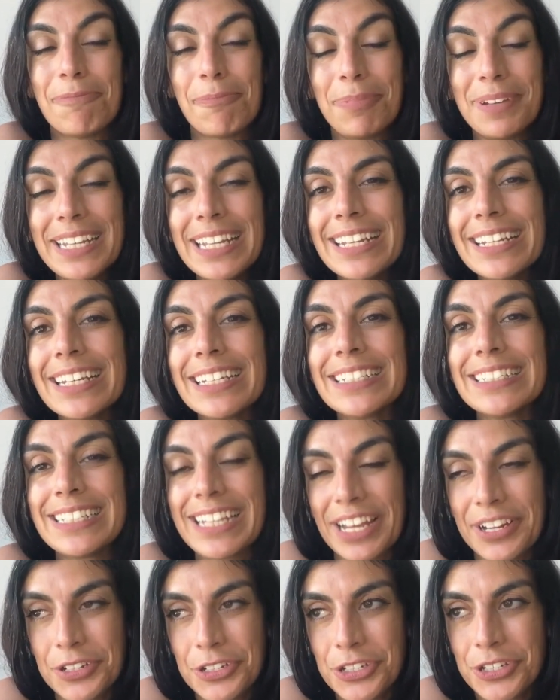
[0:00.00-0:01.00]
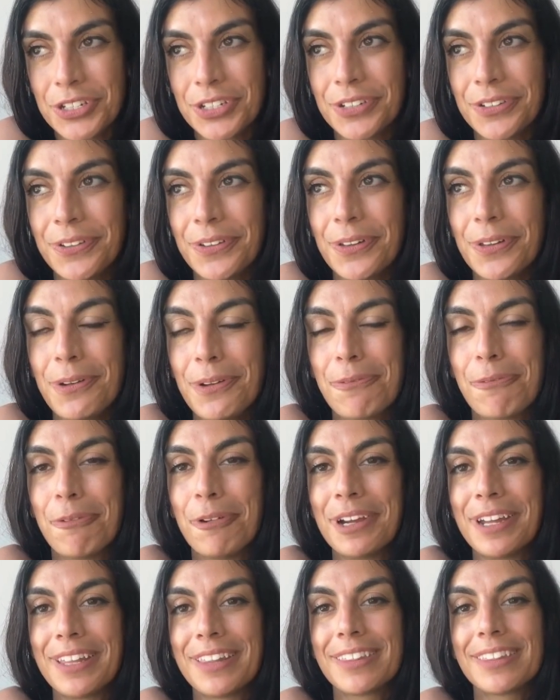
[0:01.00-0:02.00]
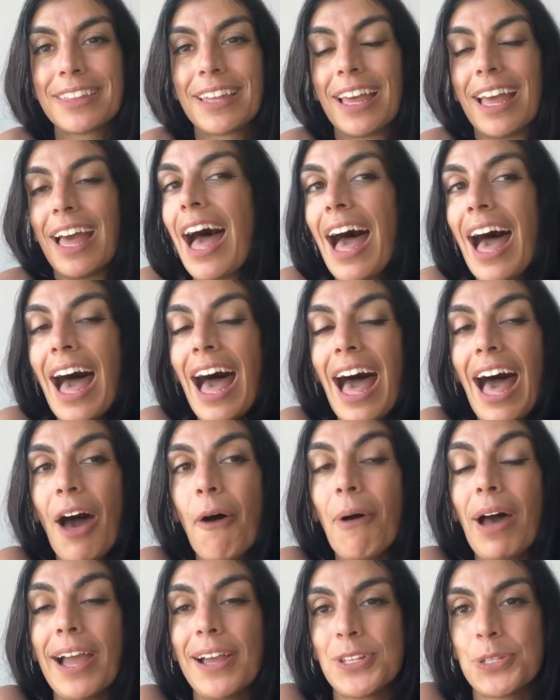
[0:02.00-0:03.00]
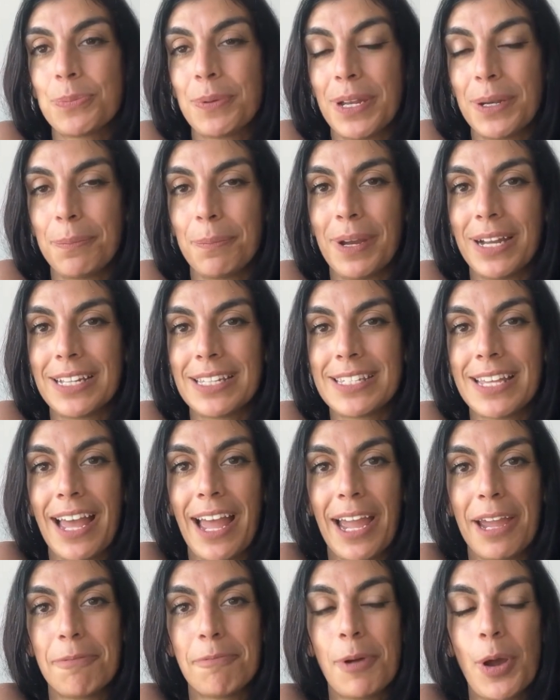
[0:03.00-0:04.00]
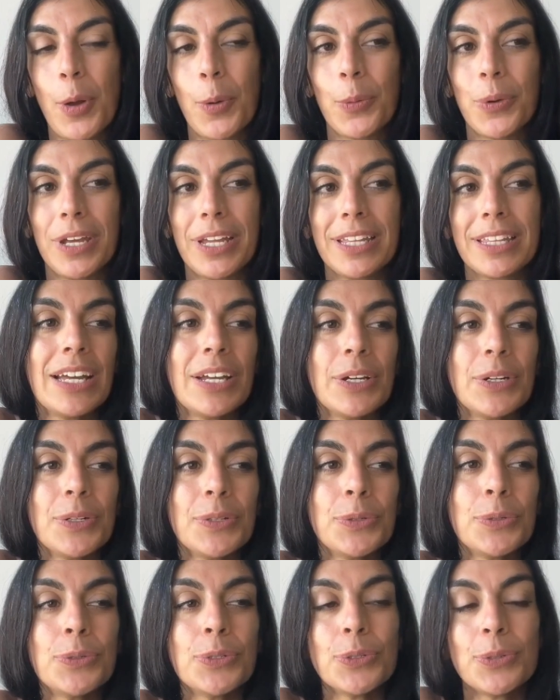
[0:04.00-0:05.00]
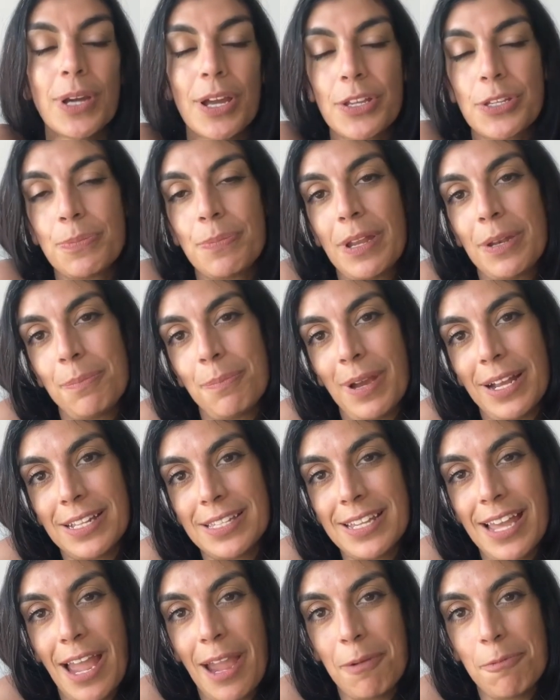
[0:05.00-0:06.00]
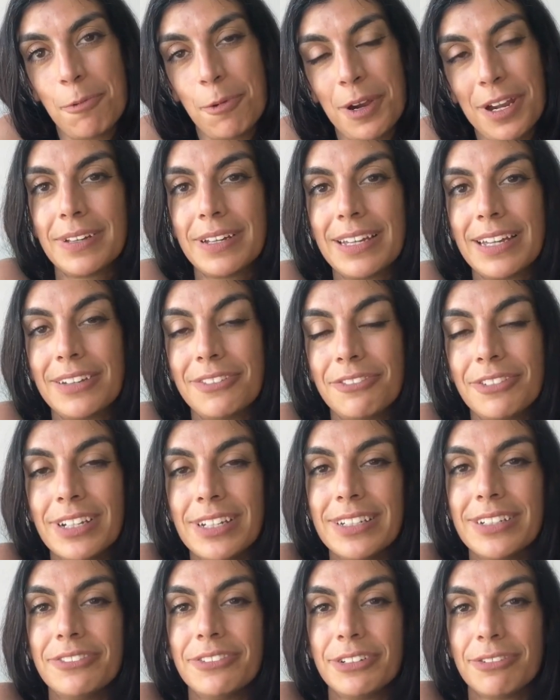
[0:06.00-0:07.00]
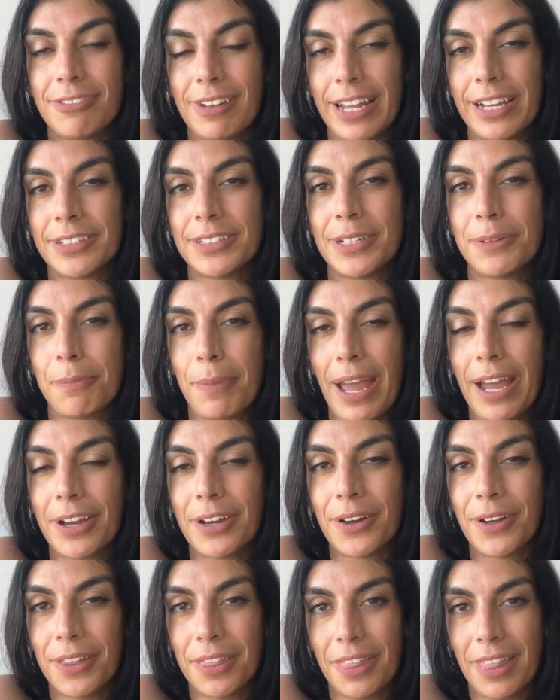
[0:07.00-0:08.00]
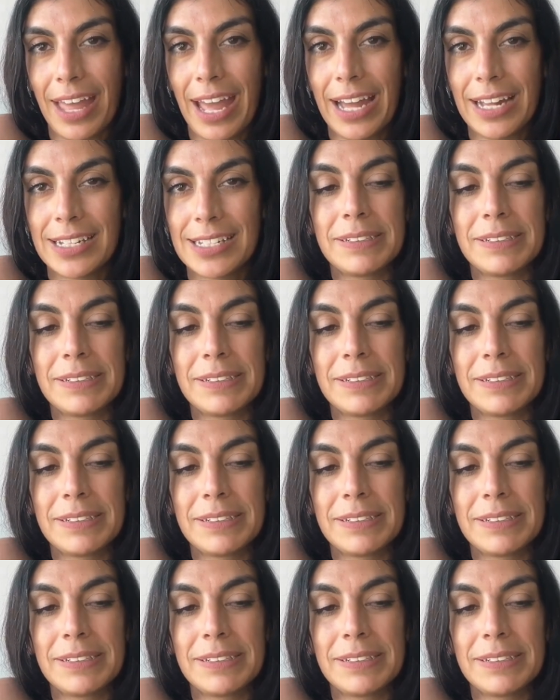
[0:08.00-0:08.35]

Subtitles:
Being intentional with how I spend my time, with who do I spend my time with, and really reflecting back on that.